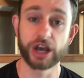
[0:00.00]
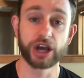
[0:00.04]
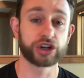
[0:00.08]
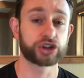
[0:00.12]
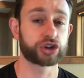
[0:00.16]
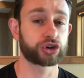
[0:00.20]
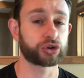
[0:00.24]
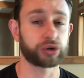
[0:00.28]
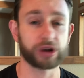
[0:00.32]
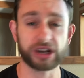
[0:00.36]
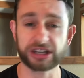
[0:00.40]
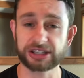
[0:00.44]

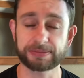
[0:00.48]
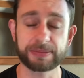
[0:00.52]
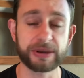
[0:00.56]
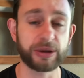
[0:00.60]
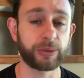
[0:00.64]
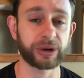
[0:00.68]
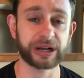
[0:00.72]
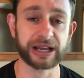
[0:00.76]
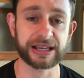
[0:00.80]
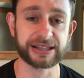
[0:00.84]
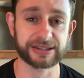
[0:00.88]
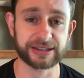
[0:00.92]
Trust me
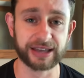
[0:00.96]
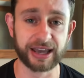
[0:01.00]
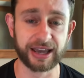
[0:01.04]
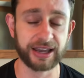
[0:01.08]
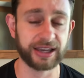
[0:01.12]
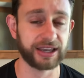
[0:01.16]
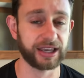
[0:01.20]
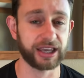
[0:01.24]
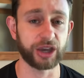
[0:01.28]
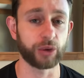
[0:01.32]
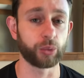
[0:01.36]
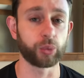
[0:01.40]
when I
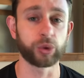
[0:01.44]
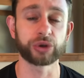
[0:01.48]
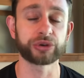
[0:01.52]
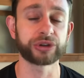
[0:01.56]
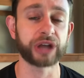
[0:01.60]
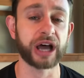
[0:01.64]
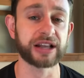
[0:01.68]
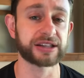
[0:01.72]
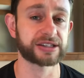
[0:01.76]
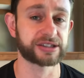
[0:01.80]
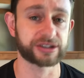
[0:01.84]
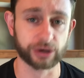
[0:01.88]
say it will
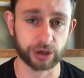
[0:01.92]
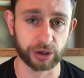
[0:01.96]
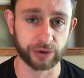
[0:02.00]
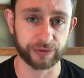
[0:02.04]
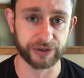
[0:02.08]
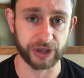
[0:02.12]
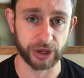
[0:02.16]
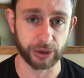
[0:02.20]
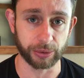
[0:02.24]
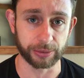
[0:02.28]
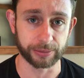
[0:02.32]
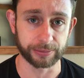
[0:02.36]
not serve you.